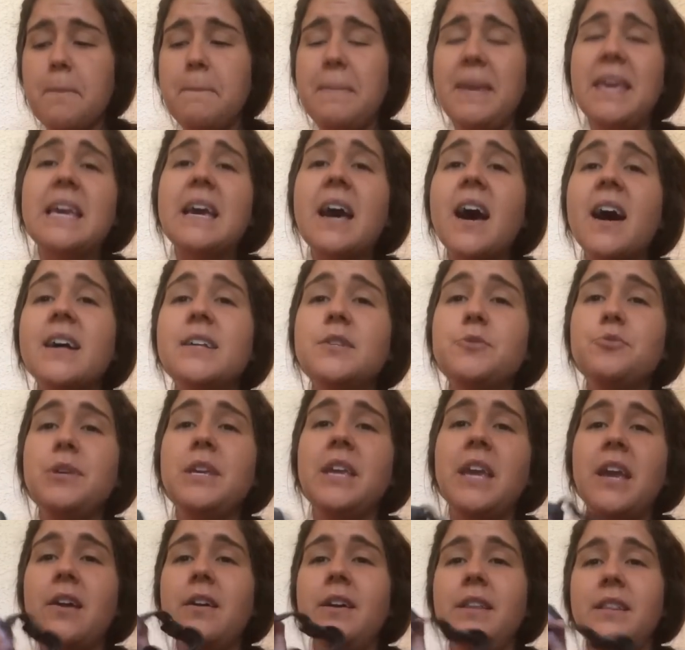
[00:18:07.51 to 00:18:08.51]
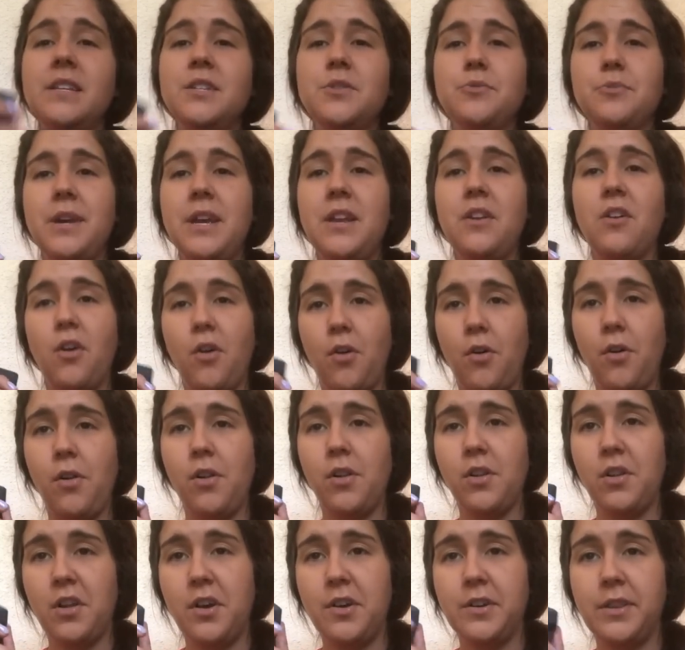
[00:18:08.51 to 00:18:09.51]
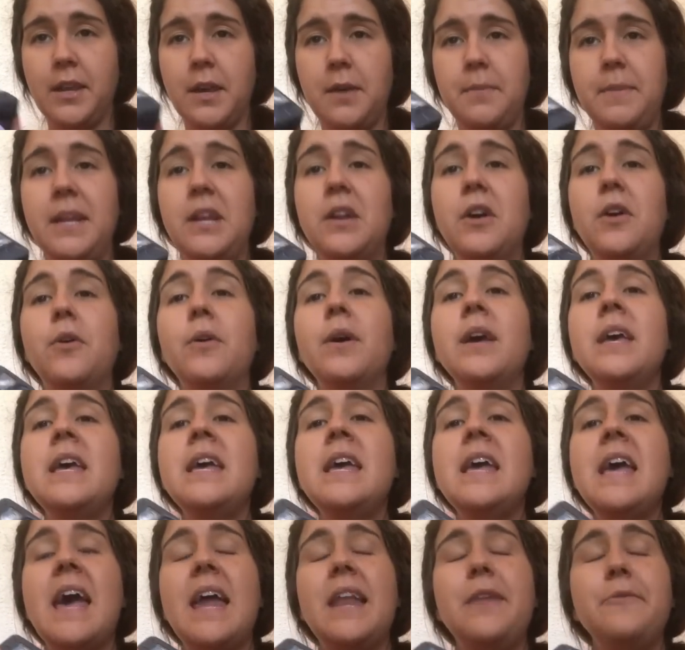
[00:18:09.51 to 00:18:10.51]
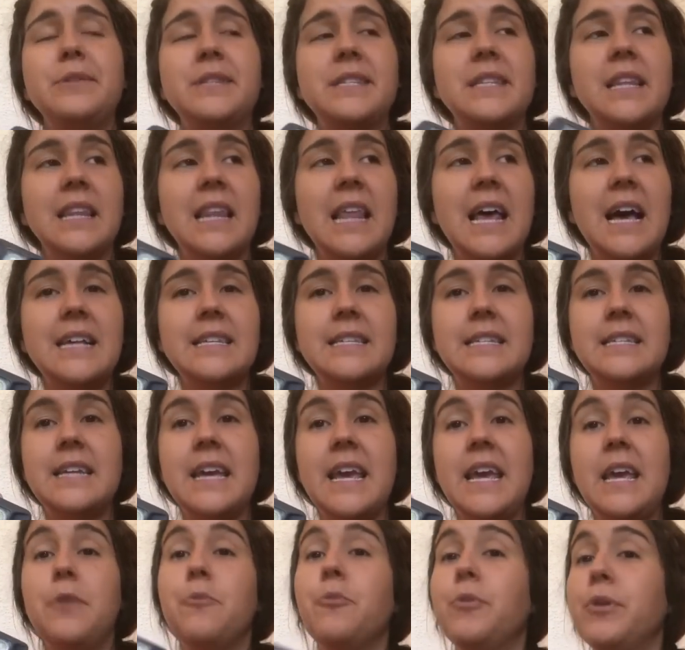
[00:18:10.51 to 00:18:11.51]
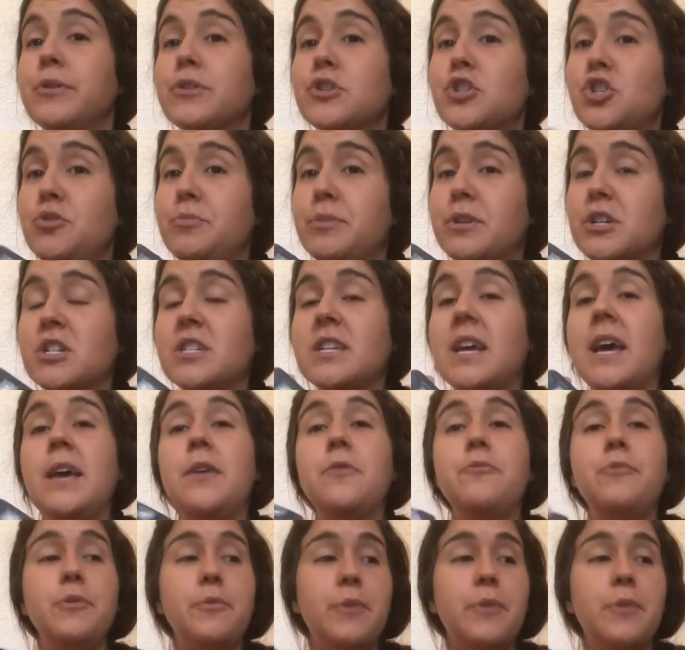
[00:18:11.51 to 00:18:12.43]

because we carried this weight all along the Camino and it was the last day and we were super excited.